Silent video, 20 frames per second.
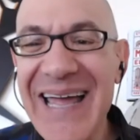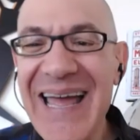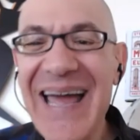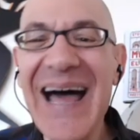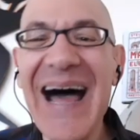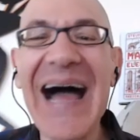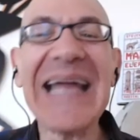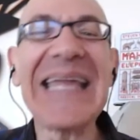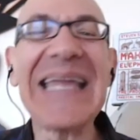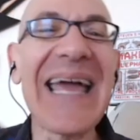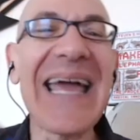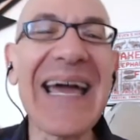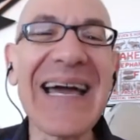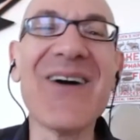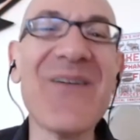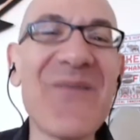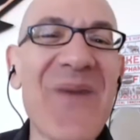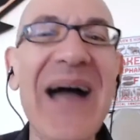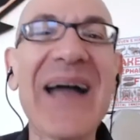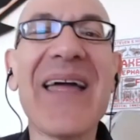I can't go
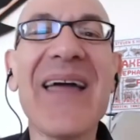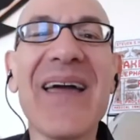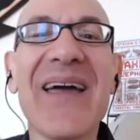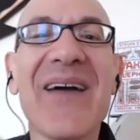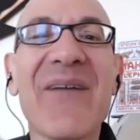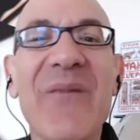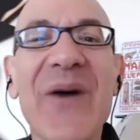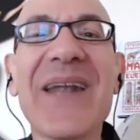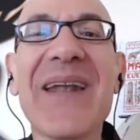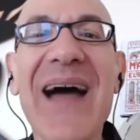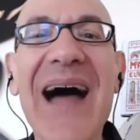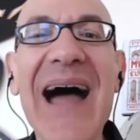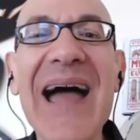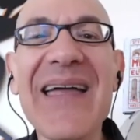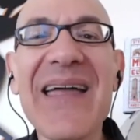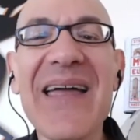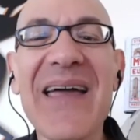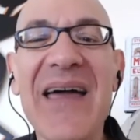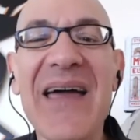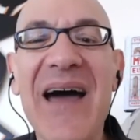back. But I,
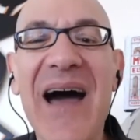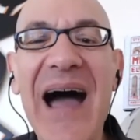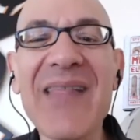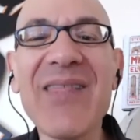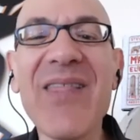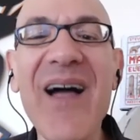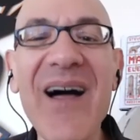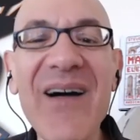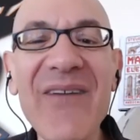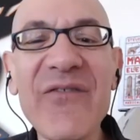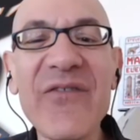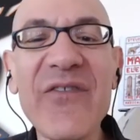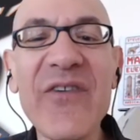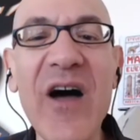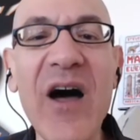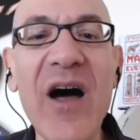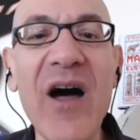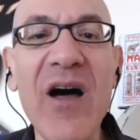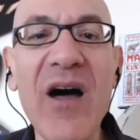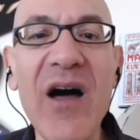I, love,
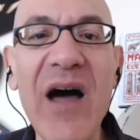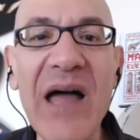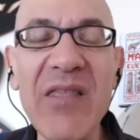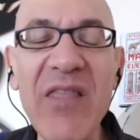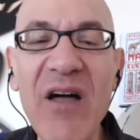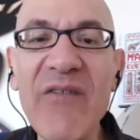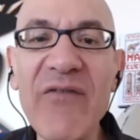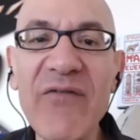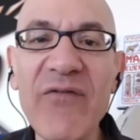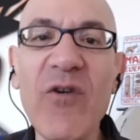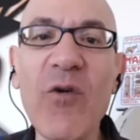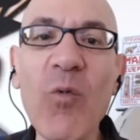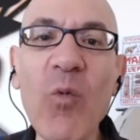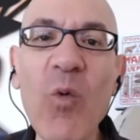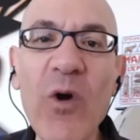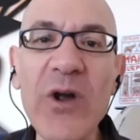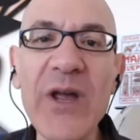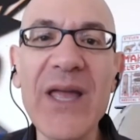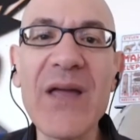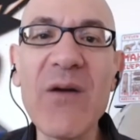uh, I love
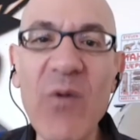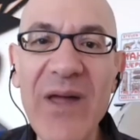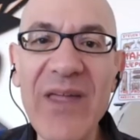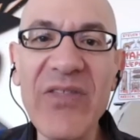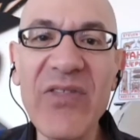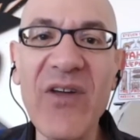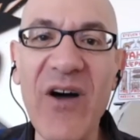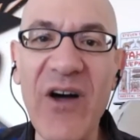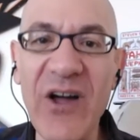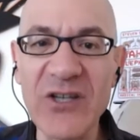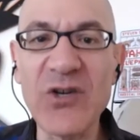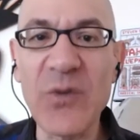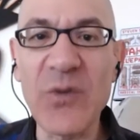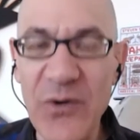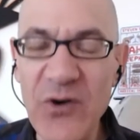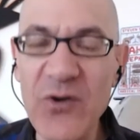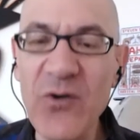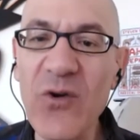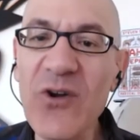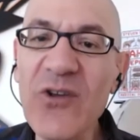working with
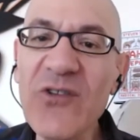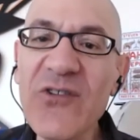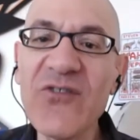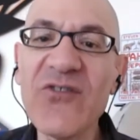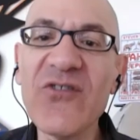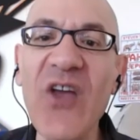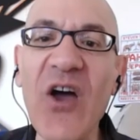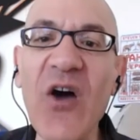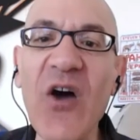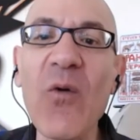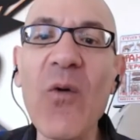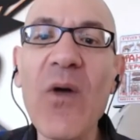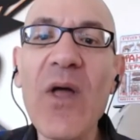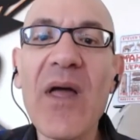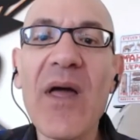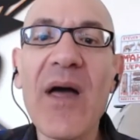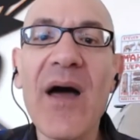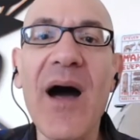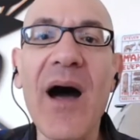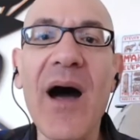entrepreneurs. So
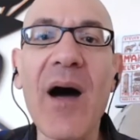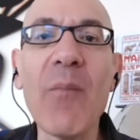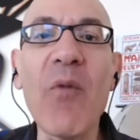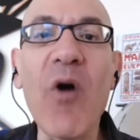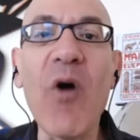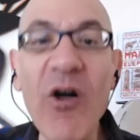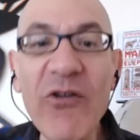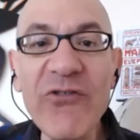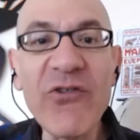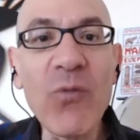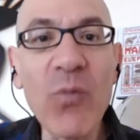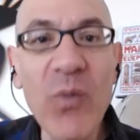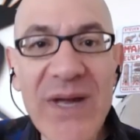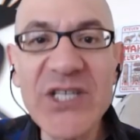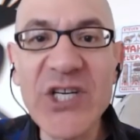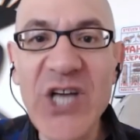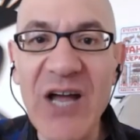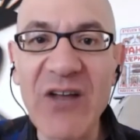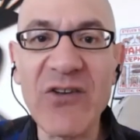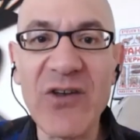um, also reach
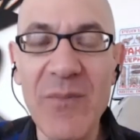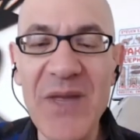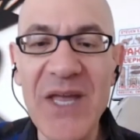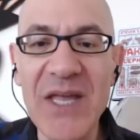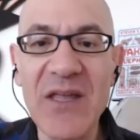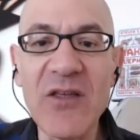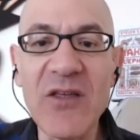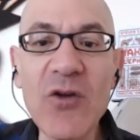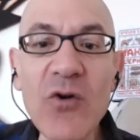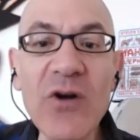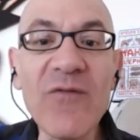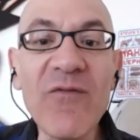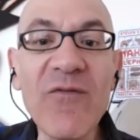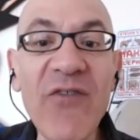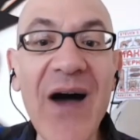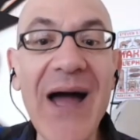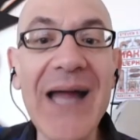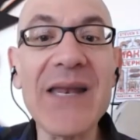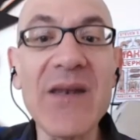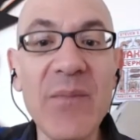out to me. You can
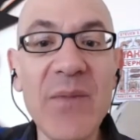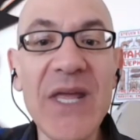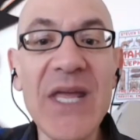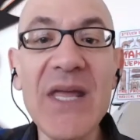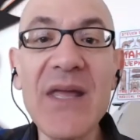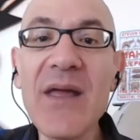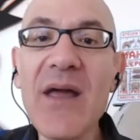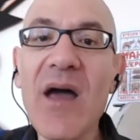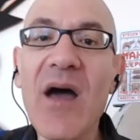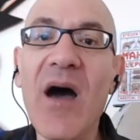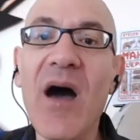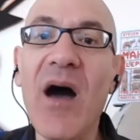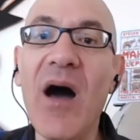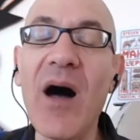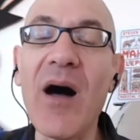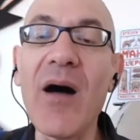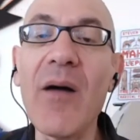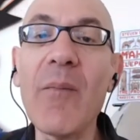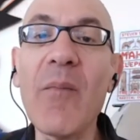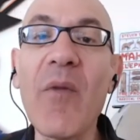find me
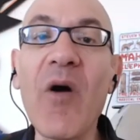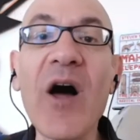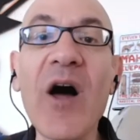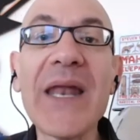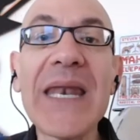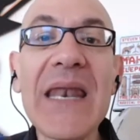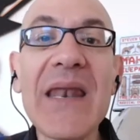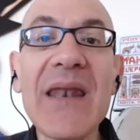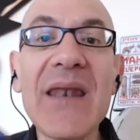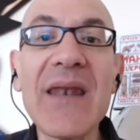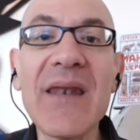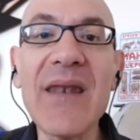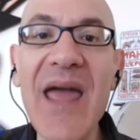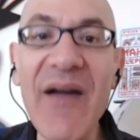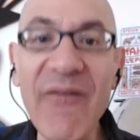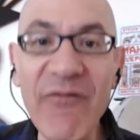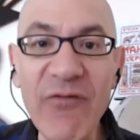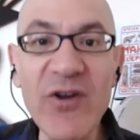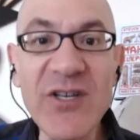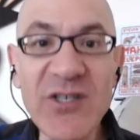um, on
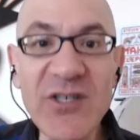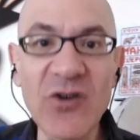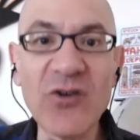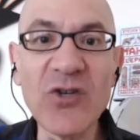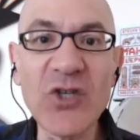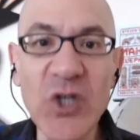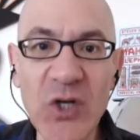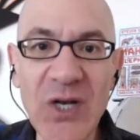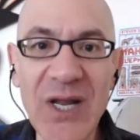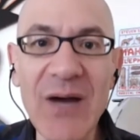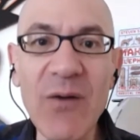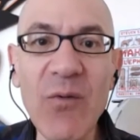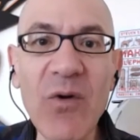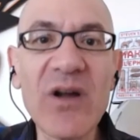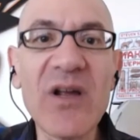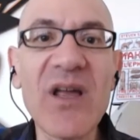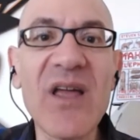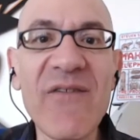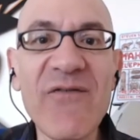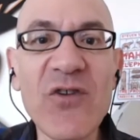every social network
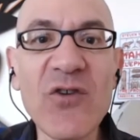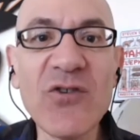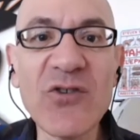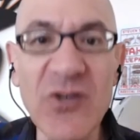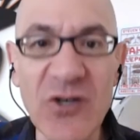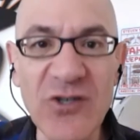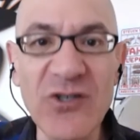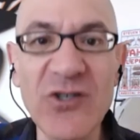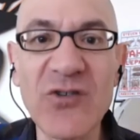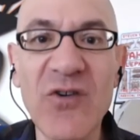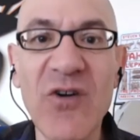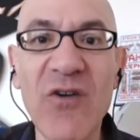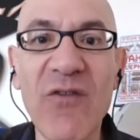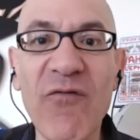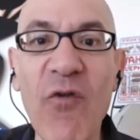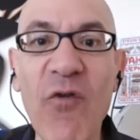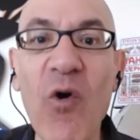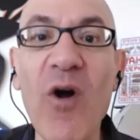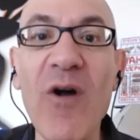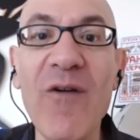if you search
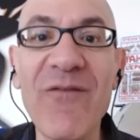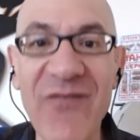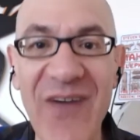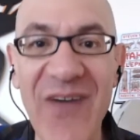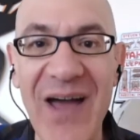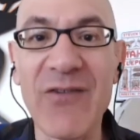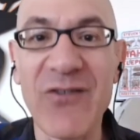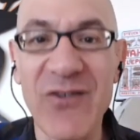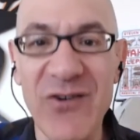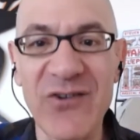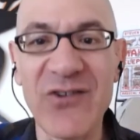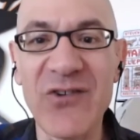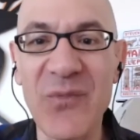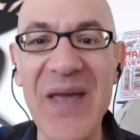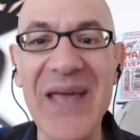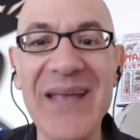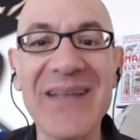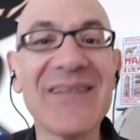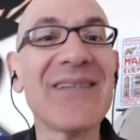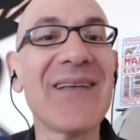for Founders
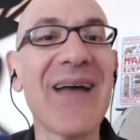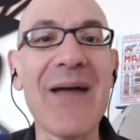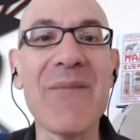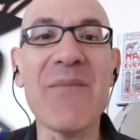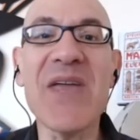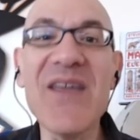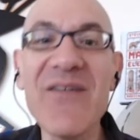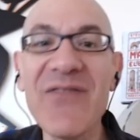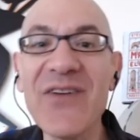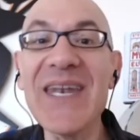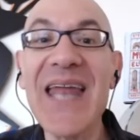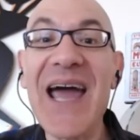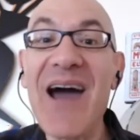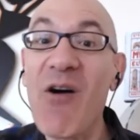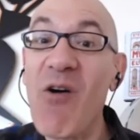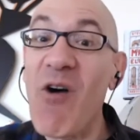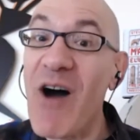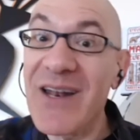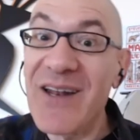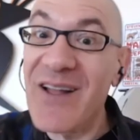Space. I'm even now
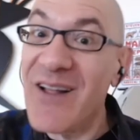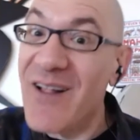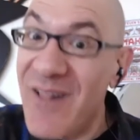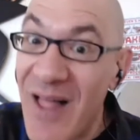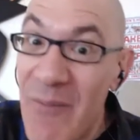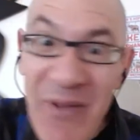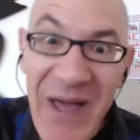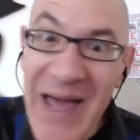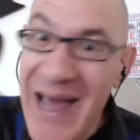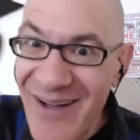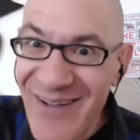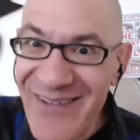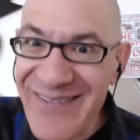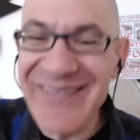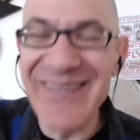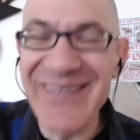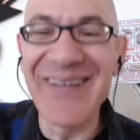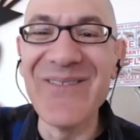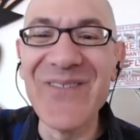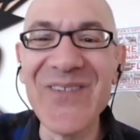on Clubhouse
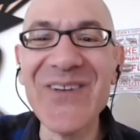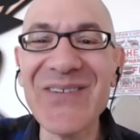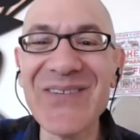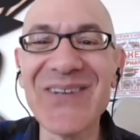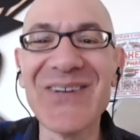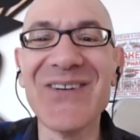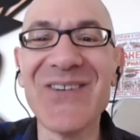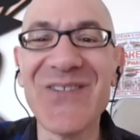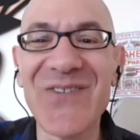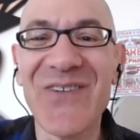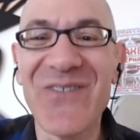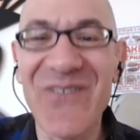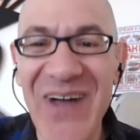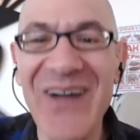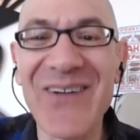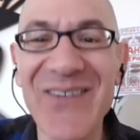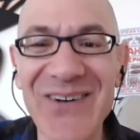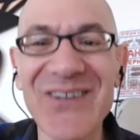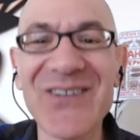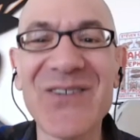if you search for
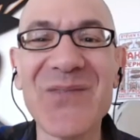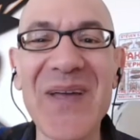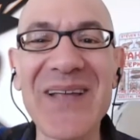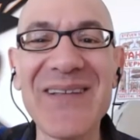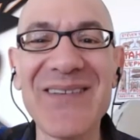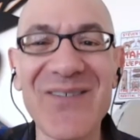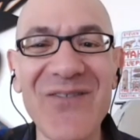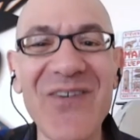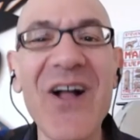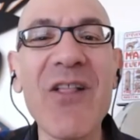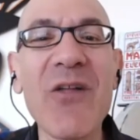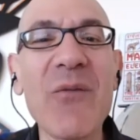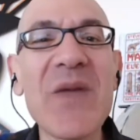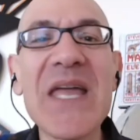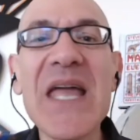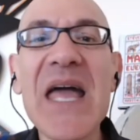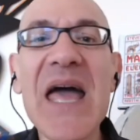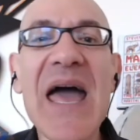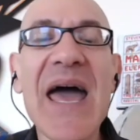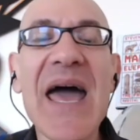Founders Space and follow me.
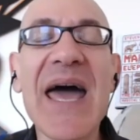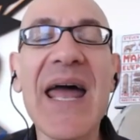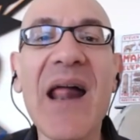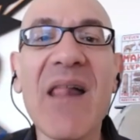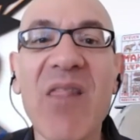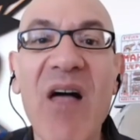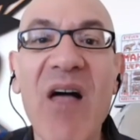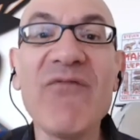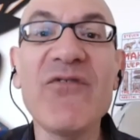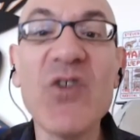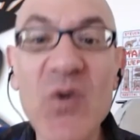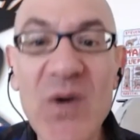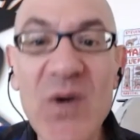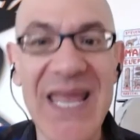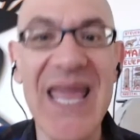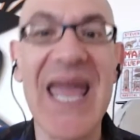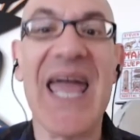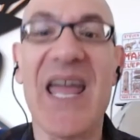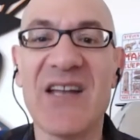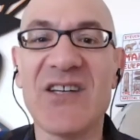And I love to
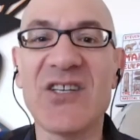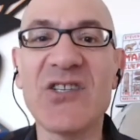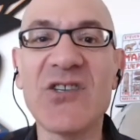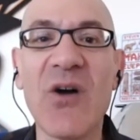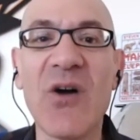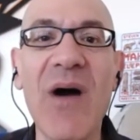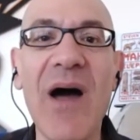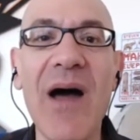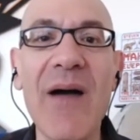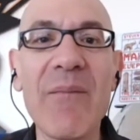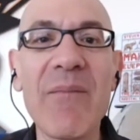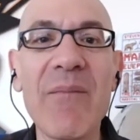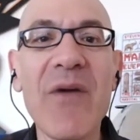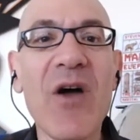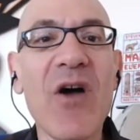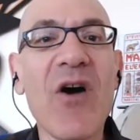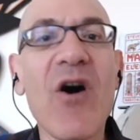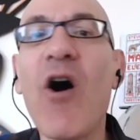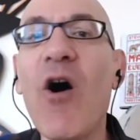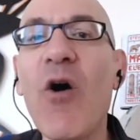engage. So I'm
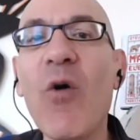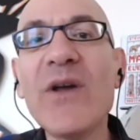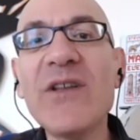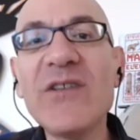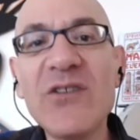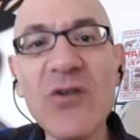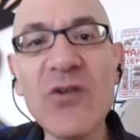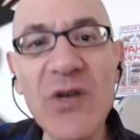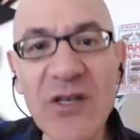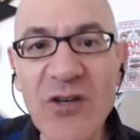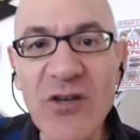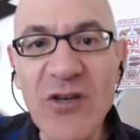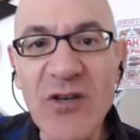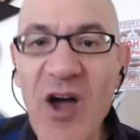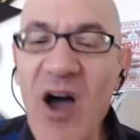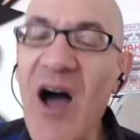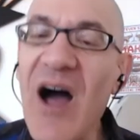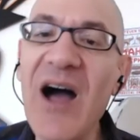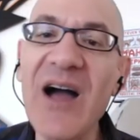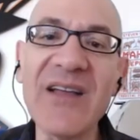always doing
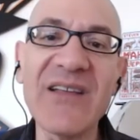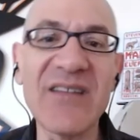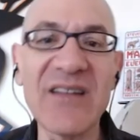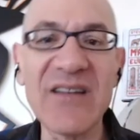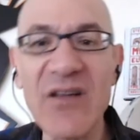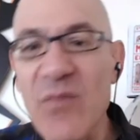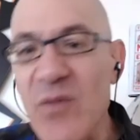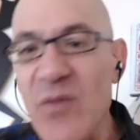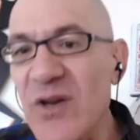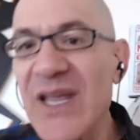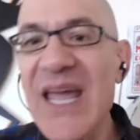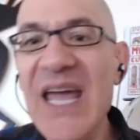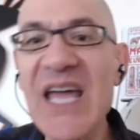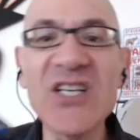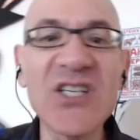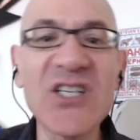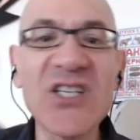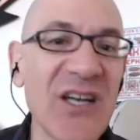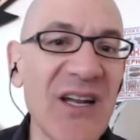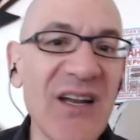talks and
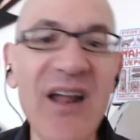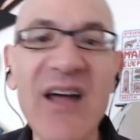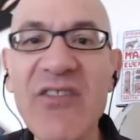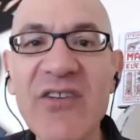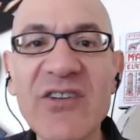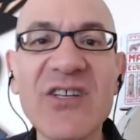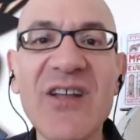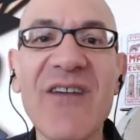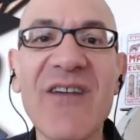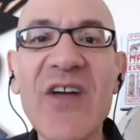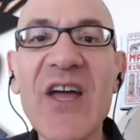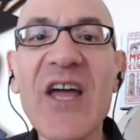communication and other stuff.